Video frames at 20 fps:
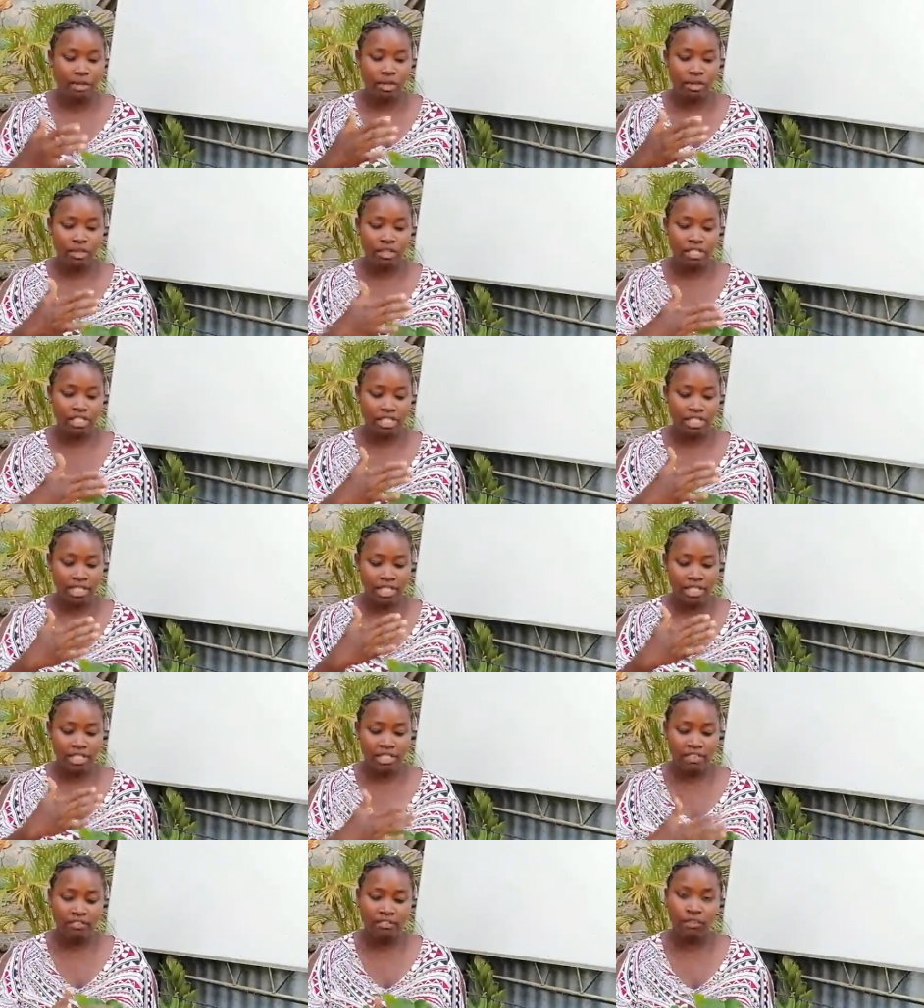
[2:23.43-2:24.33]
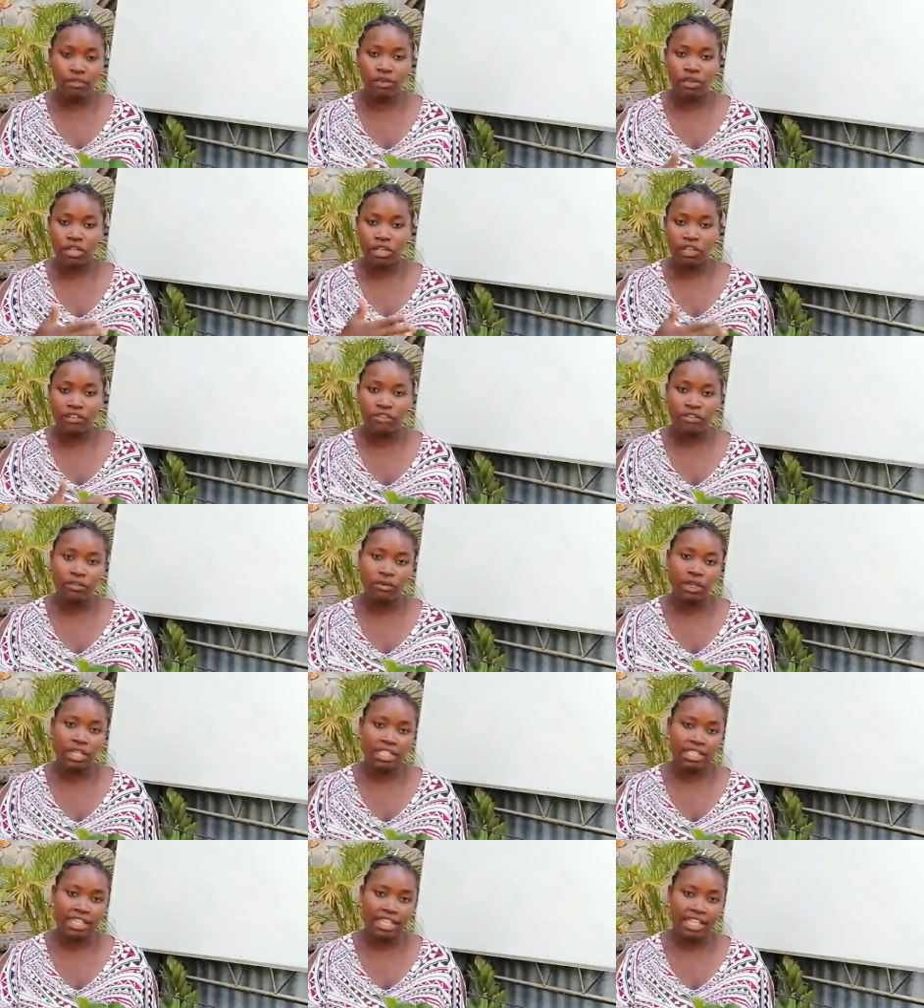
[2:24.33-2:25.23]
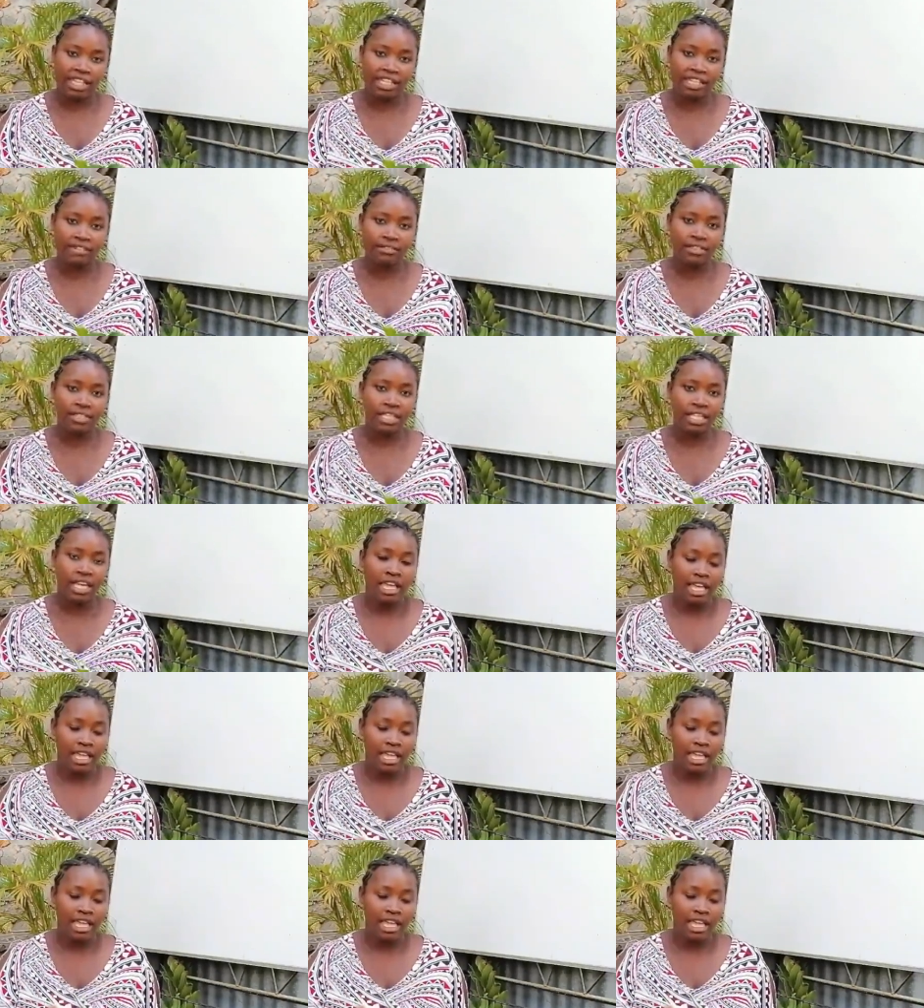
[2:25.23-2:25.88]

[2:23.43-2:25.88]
because if you if you wet the leaves,